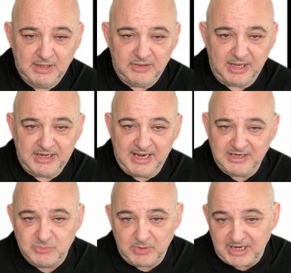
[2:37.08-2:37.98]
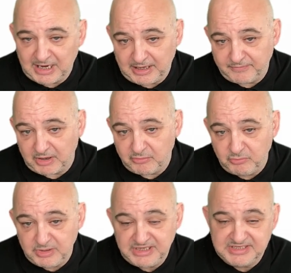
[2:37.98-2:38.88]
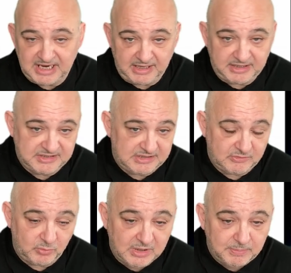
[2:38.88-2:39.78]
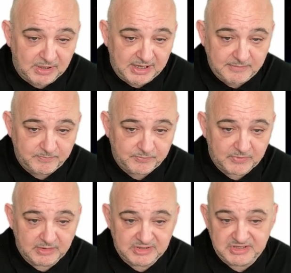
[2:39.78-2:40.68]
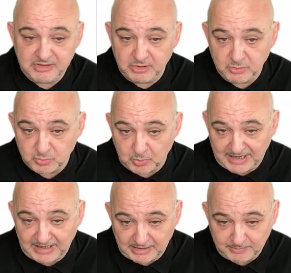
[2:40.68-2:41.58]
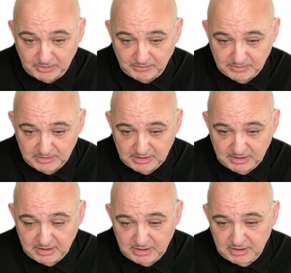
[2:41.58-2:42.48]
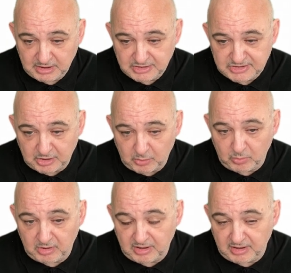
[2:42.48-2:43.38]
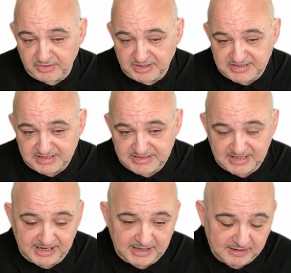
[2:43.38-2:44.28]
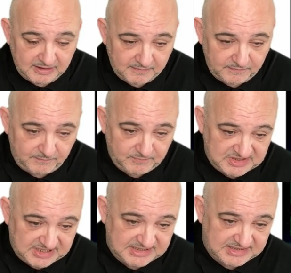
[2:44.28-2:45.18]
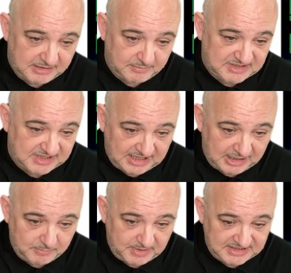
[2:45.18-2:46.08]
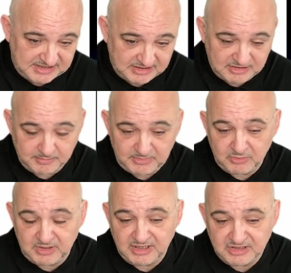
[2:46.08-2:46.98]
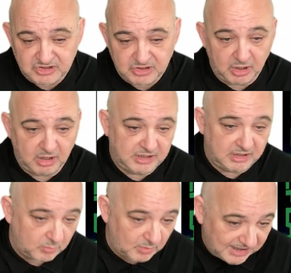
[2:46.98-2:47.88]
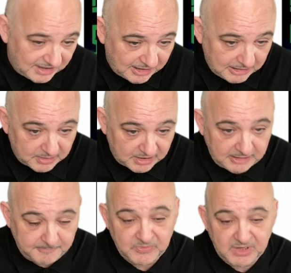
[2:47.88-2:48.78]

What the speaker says: Then next we have a retargeting replay. This includes white label. So this is a system, it's a cloud-based system you can install, you can white label it,